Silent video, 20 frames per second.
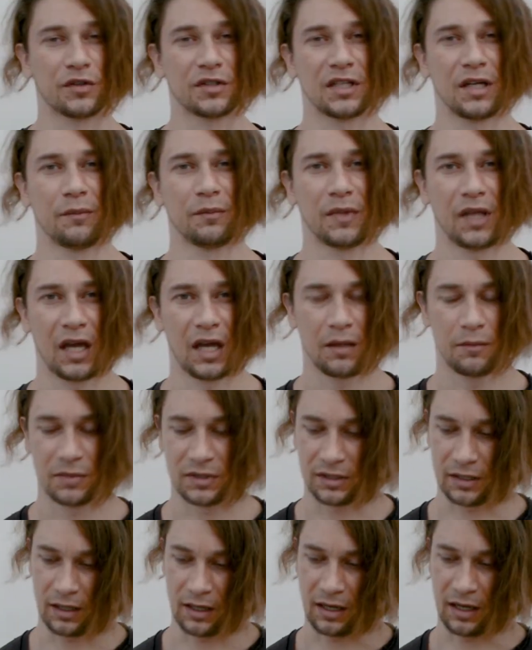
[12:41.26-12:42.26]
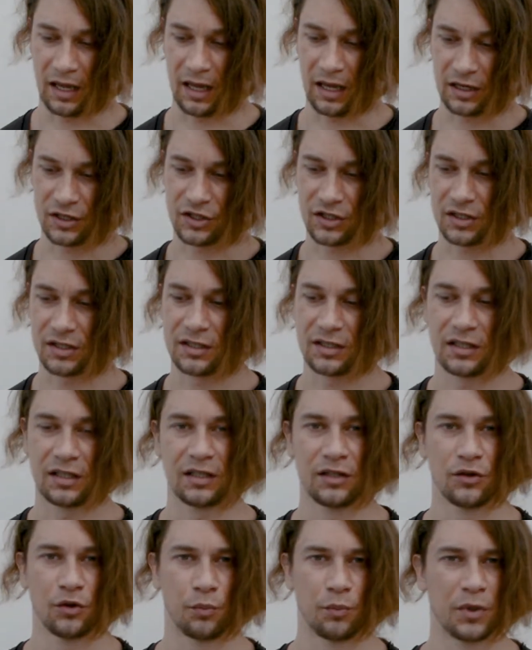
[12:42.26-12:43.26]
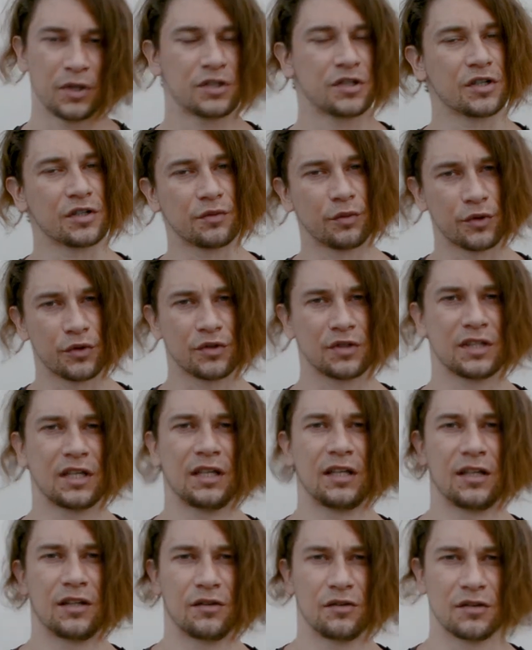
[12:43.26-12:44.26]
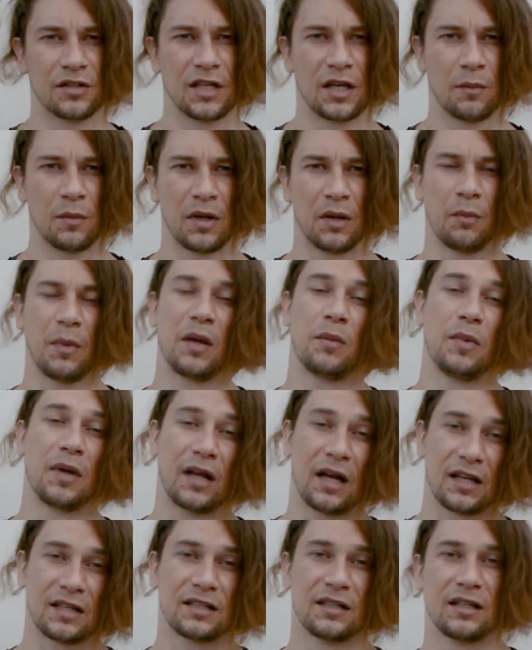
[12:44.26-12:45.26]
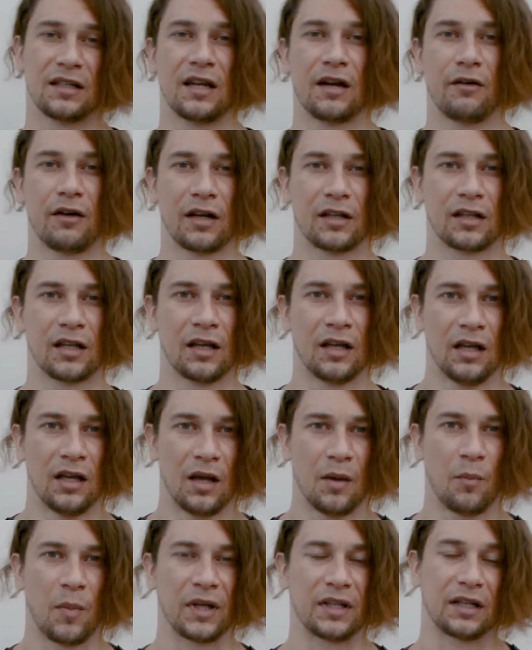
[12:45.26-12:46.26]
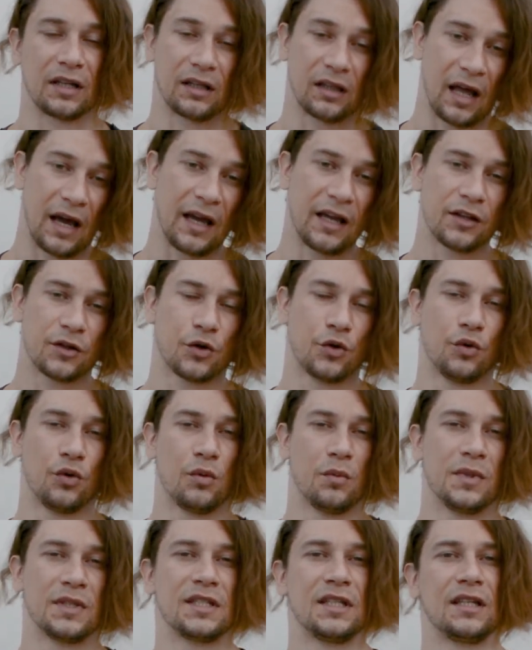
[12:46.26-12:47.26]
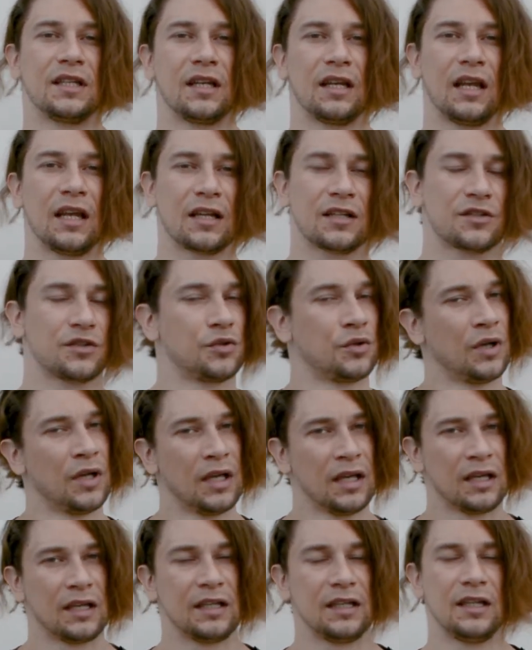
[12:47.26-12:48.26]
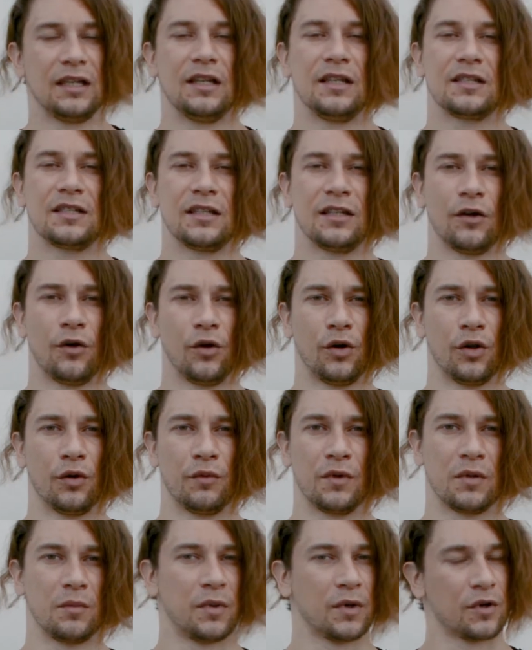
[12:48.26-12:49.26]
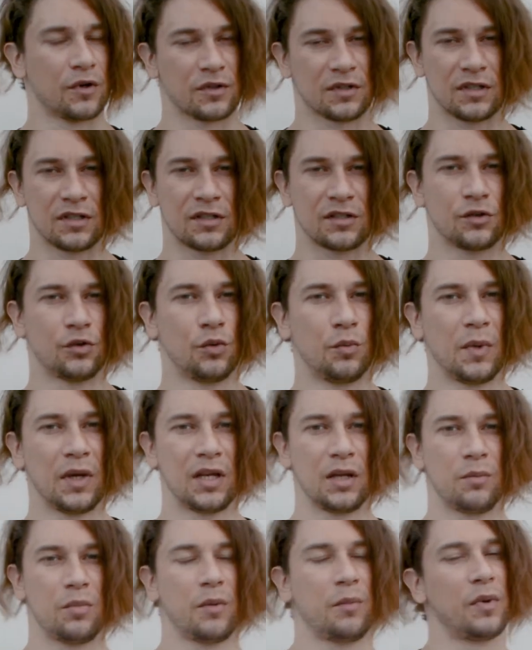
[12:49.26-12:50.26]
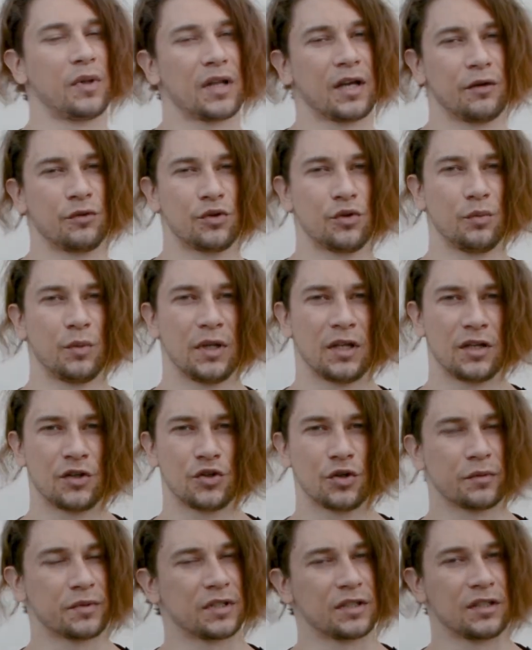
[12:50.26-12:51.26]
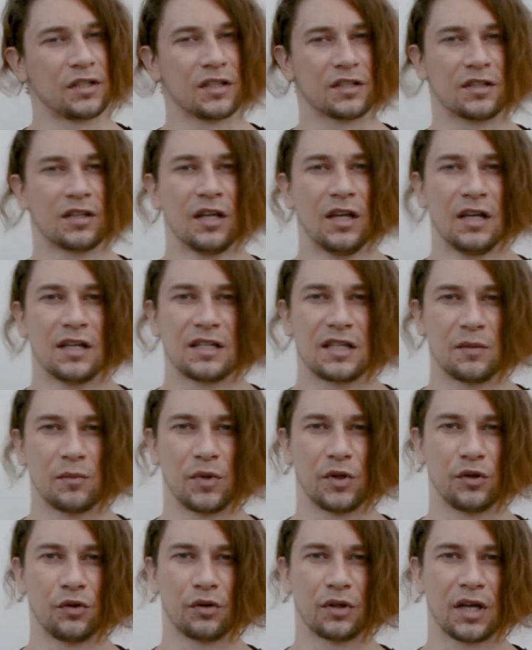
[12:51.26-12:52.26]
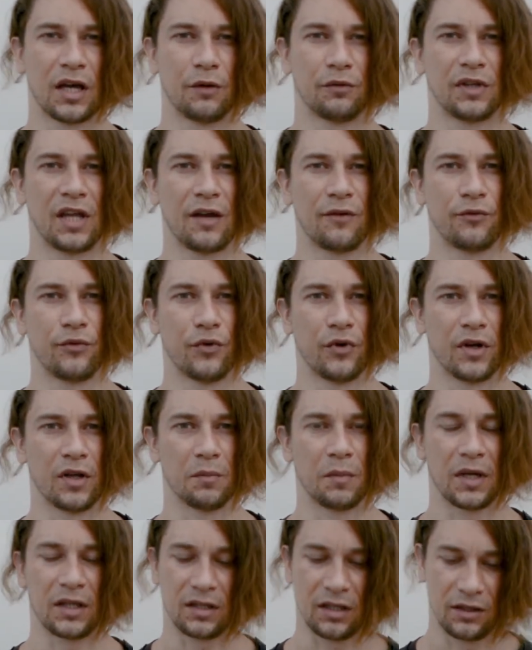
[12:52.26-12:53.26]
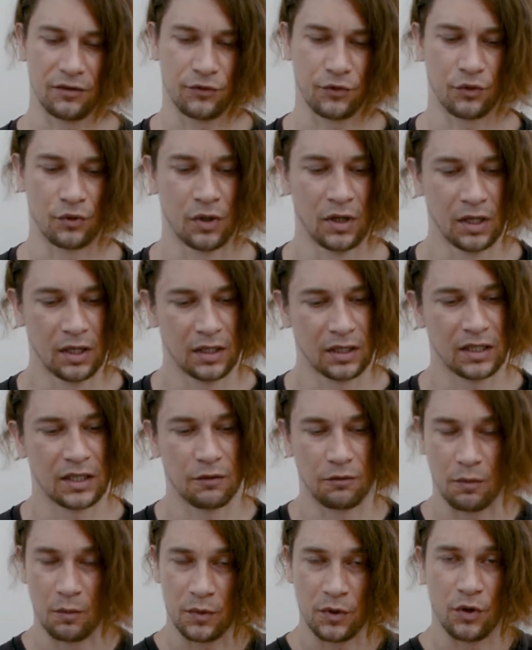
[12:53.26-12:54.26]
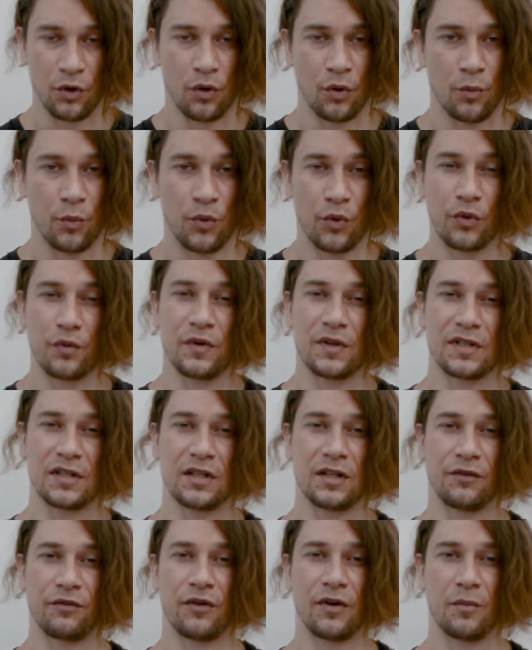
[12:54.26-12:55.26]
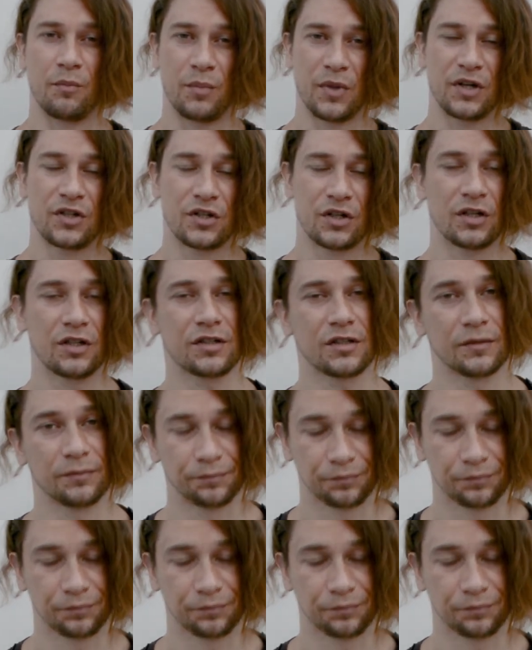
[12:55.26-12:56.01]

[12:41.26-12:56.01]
sometimes agency in your pictures what you send it to them, and maybe casting director, but a client who will be sitting next to, he didn't see all of it because it's too many people have too many jobs and just simply don't have time for it. But if you give them your book with the different pictures,